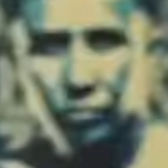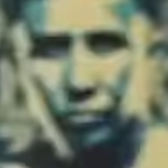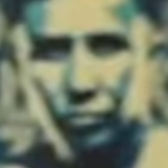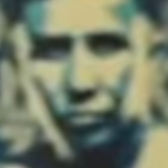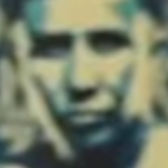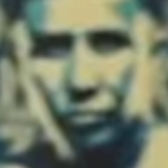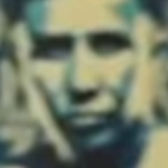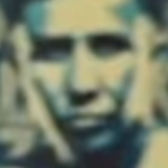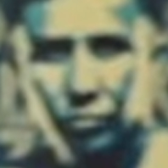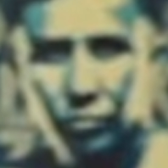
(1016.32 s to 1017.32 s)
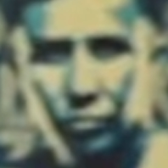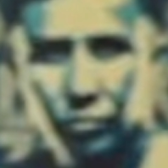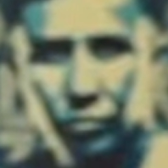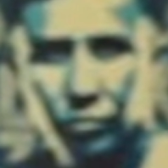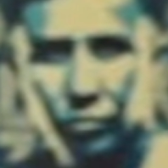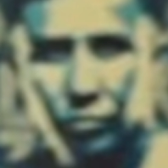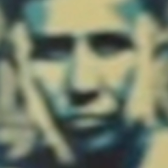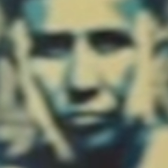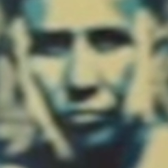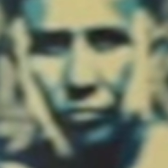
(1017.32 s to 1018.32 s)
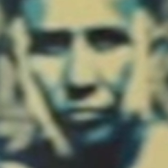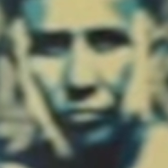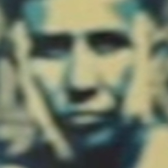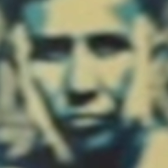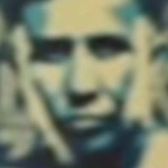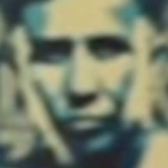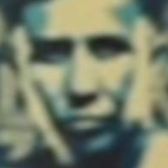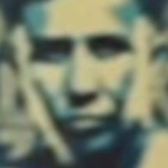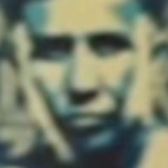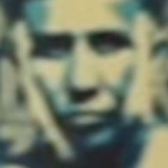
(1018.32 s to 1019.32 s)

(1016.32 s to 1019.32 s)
(silent)